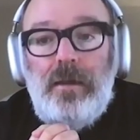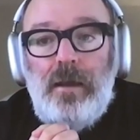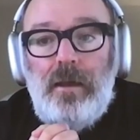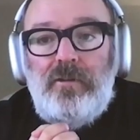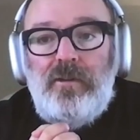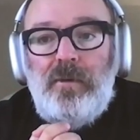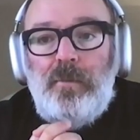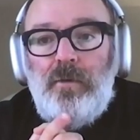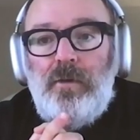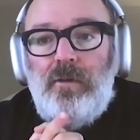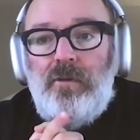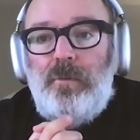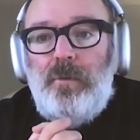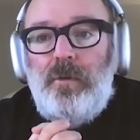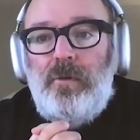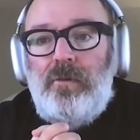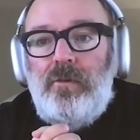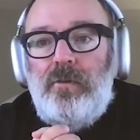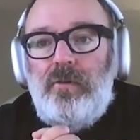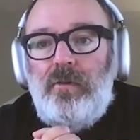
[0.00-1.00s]
yeah, WH
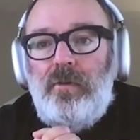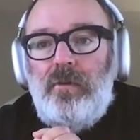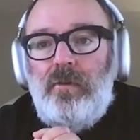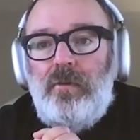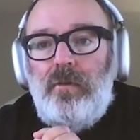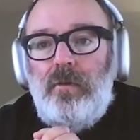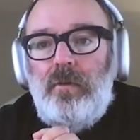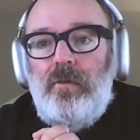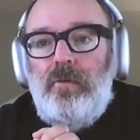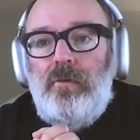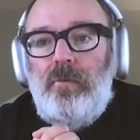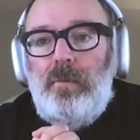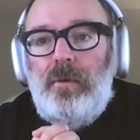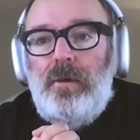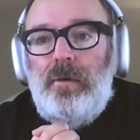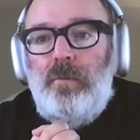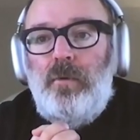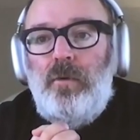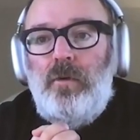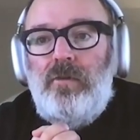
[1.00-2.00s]
Smiths is, is, a, is a
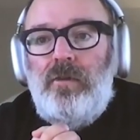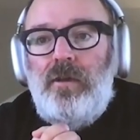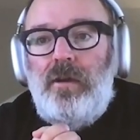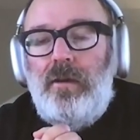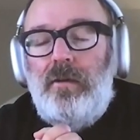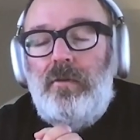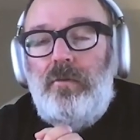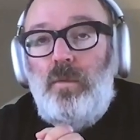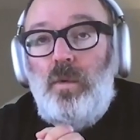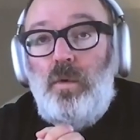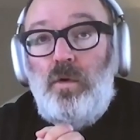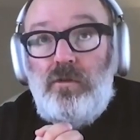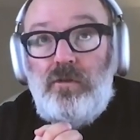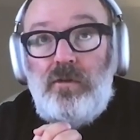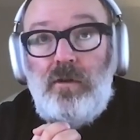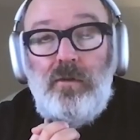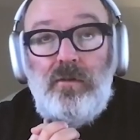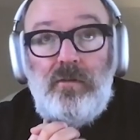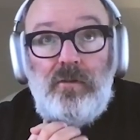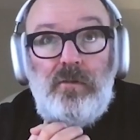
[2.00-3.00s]
big bookseller.
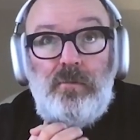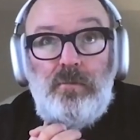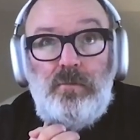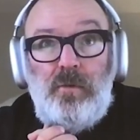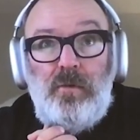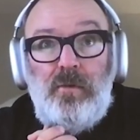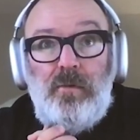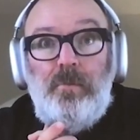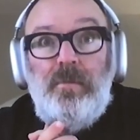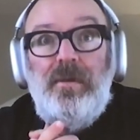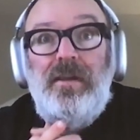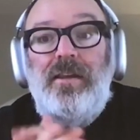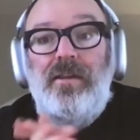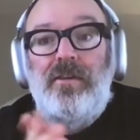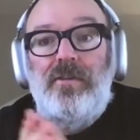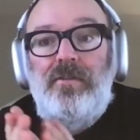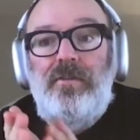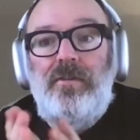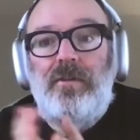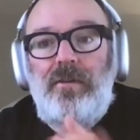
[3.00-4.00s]
Waterstones is probably the
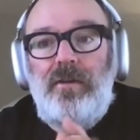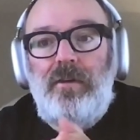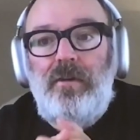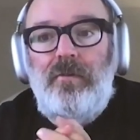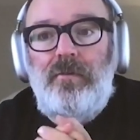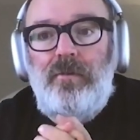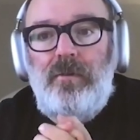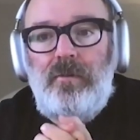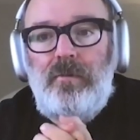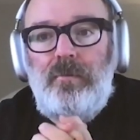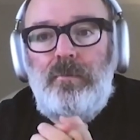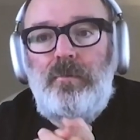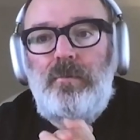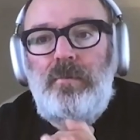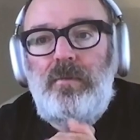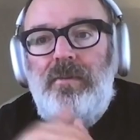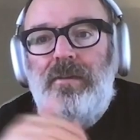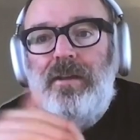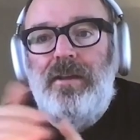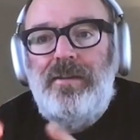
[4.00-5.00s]
biggest kind of
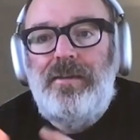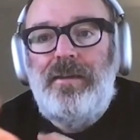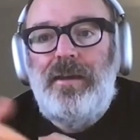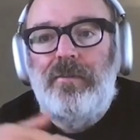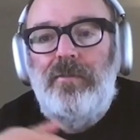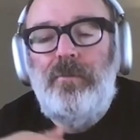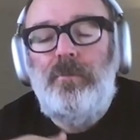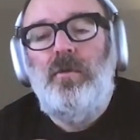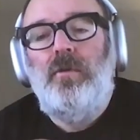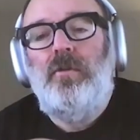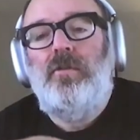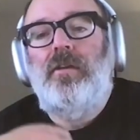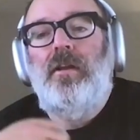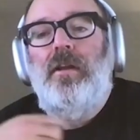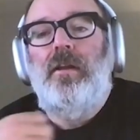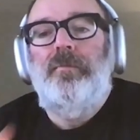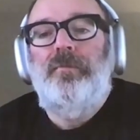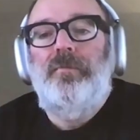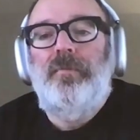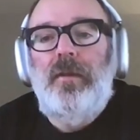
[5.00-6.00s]
dedicated
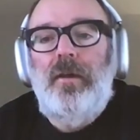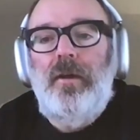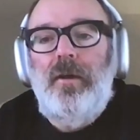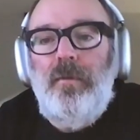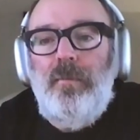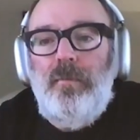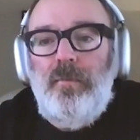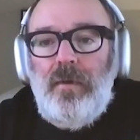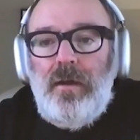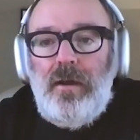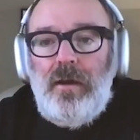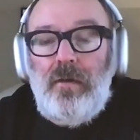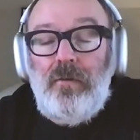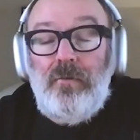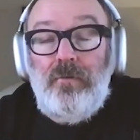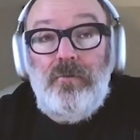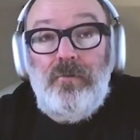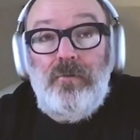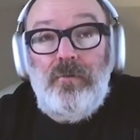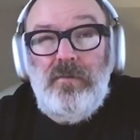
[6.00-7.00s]
bookseller. Um, and
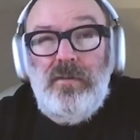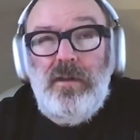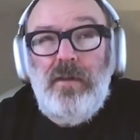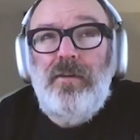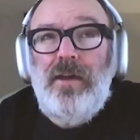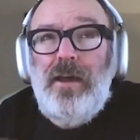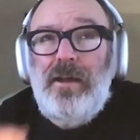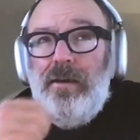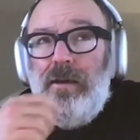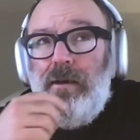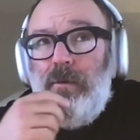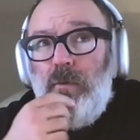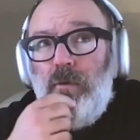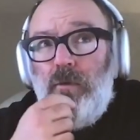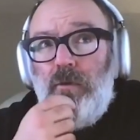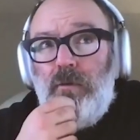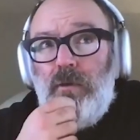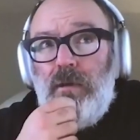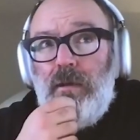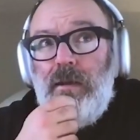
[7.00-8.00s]
I've never had any
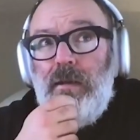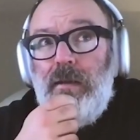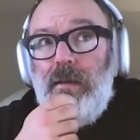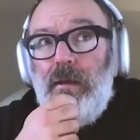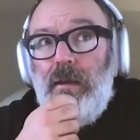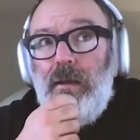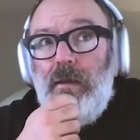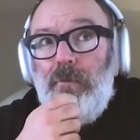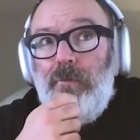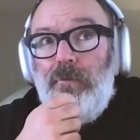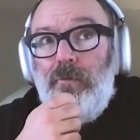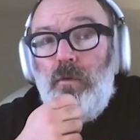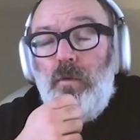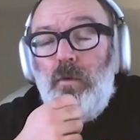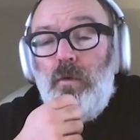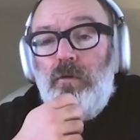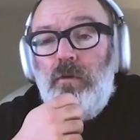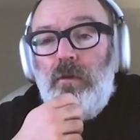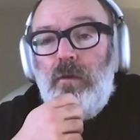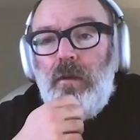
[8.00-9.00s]
books in there
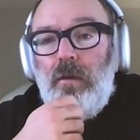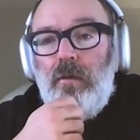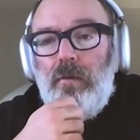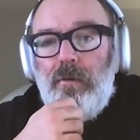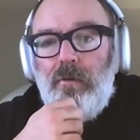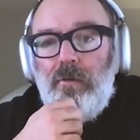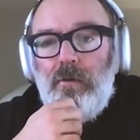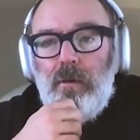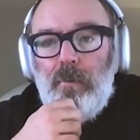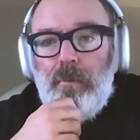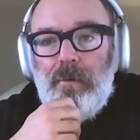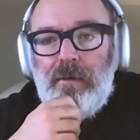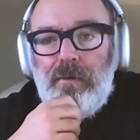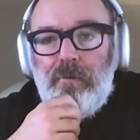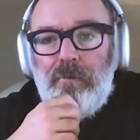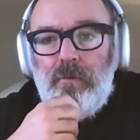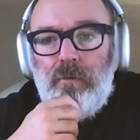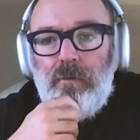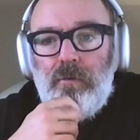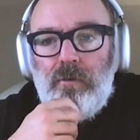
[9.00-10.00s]
before, so they're, they're a little bit
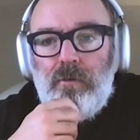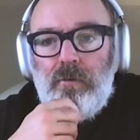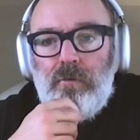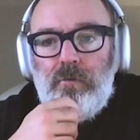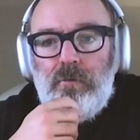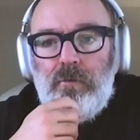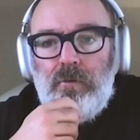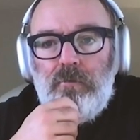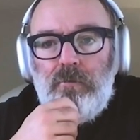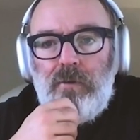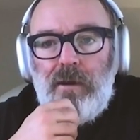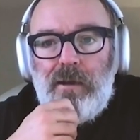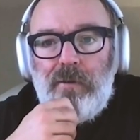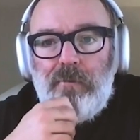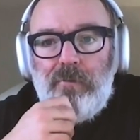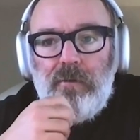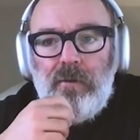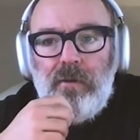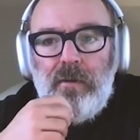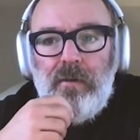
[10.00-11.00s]
difficult to, to
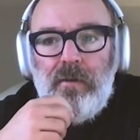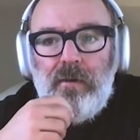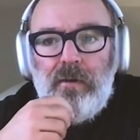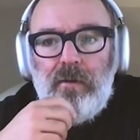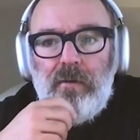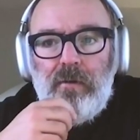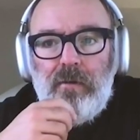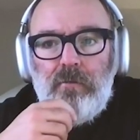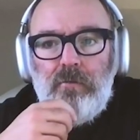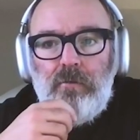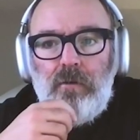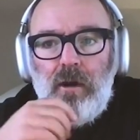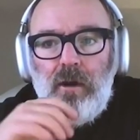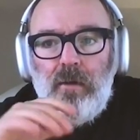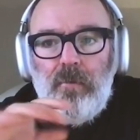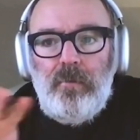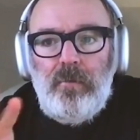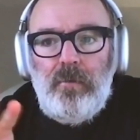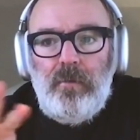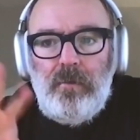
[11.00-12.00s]
crack for the in the kind of the
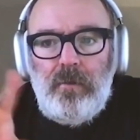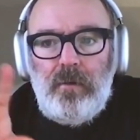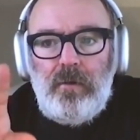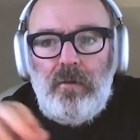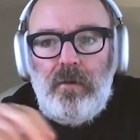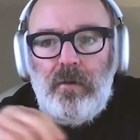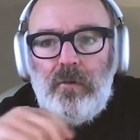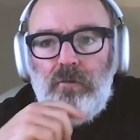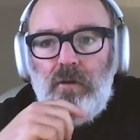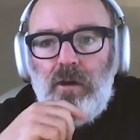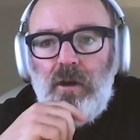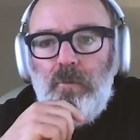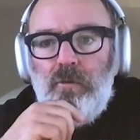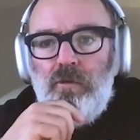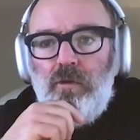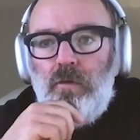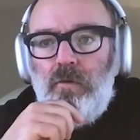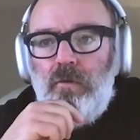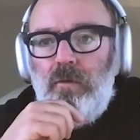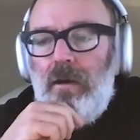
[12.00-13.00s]
crime the kind of crime
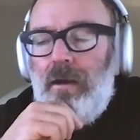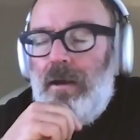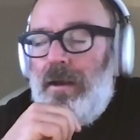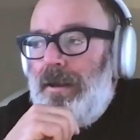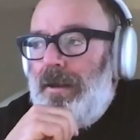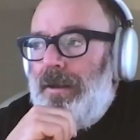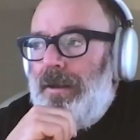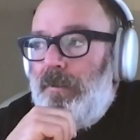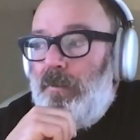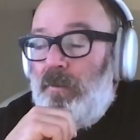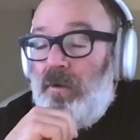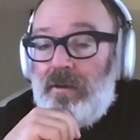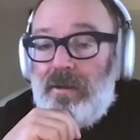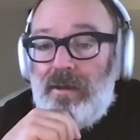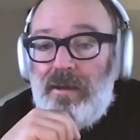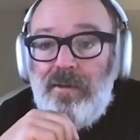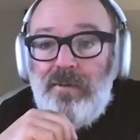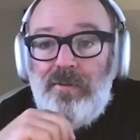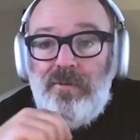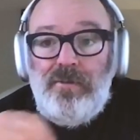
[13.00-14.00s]
genre. But
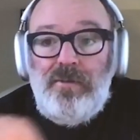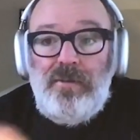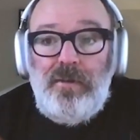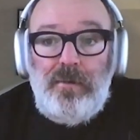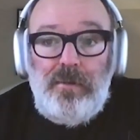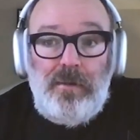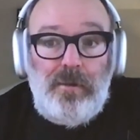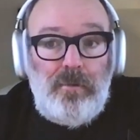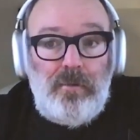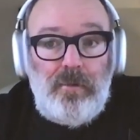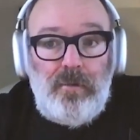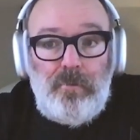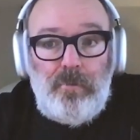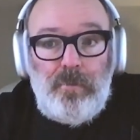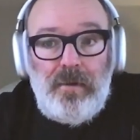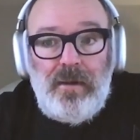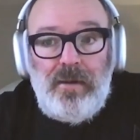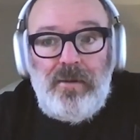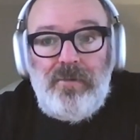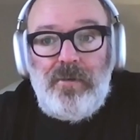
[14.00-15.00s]
kids, they're, they're, they're a
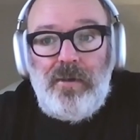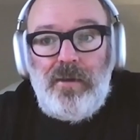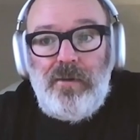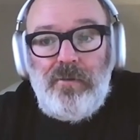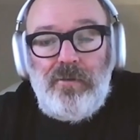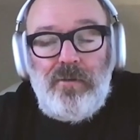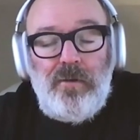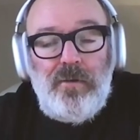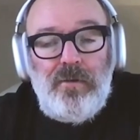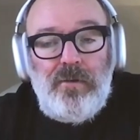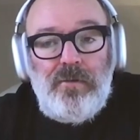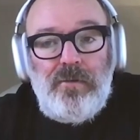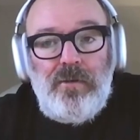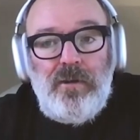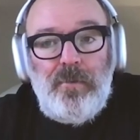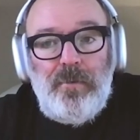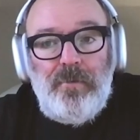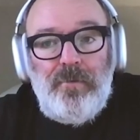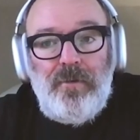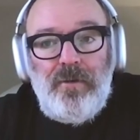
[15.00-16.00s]
big seller, so it's
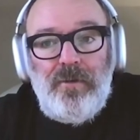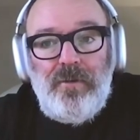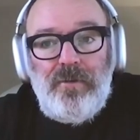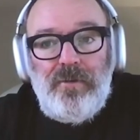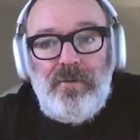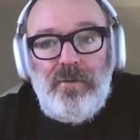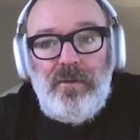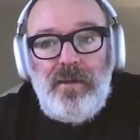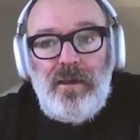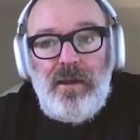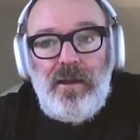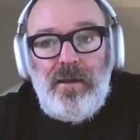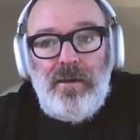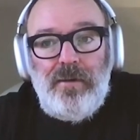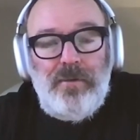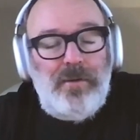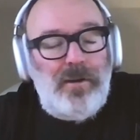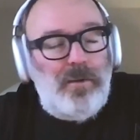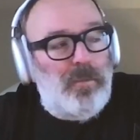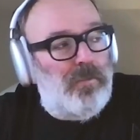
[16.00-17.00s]
going to be fun to see that.
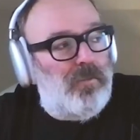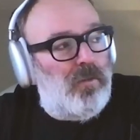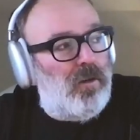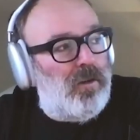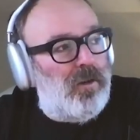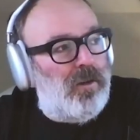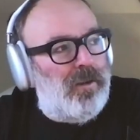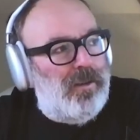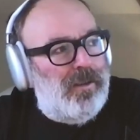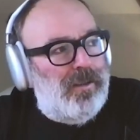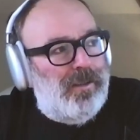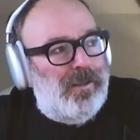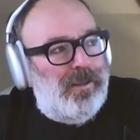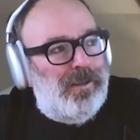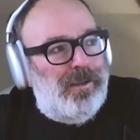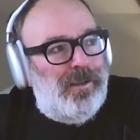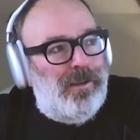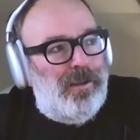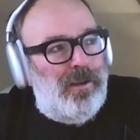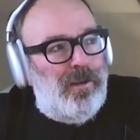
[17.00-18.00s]
And, and we've got a
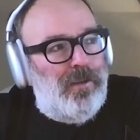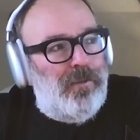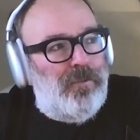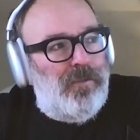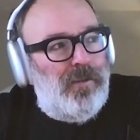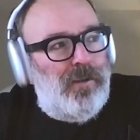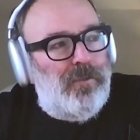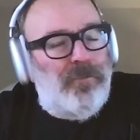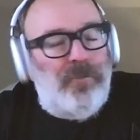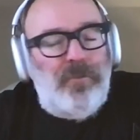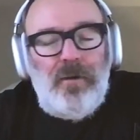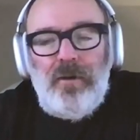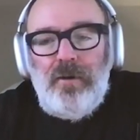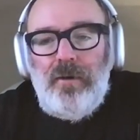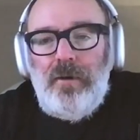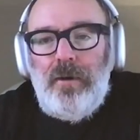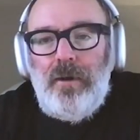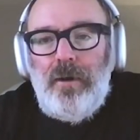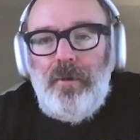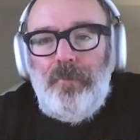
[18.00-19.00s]
a fairly
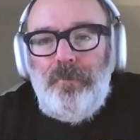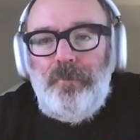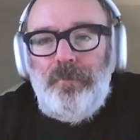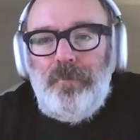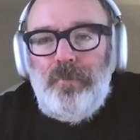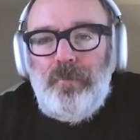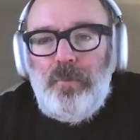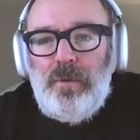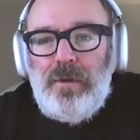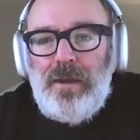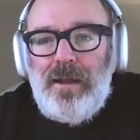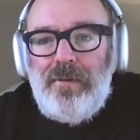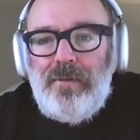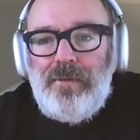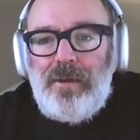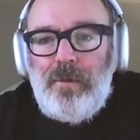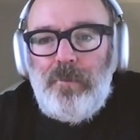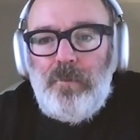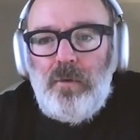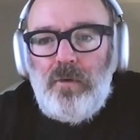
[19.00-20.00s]
fun um, plan
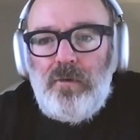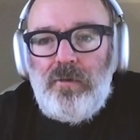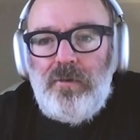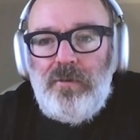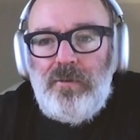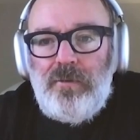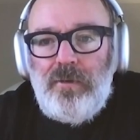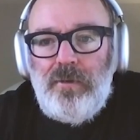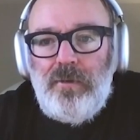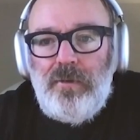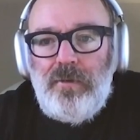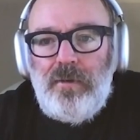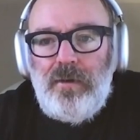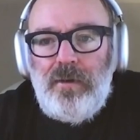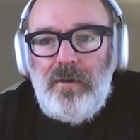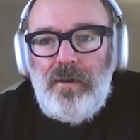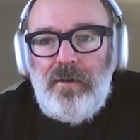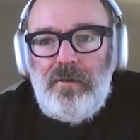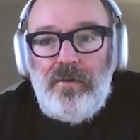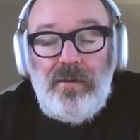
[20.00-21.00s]
to get books into
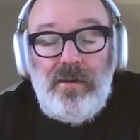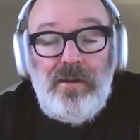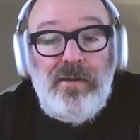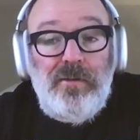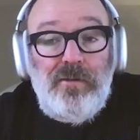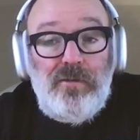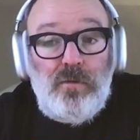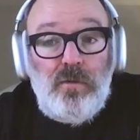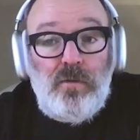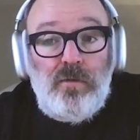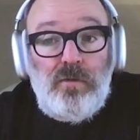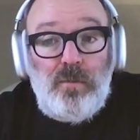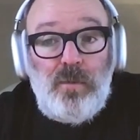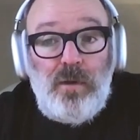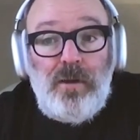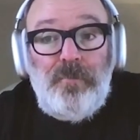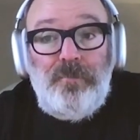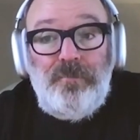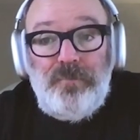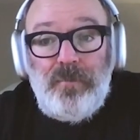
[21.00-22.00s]
into indie stores as
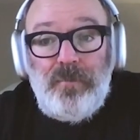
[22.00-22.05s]
well.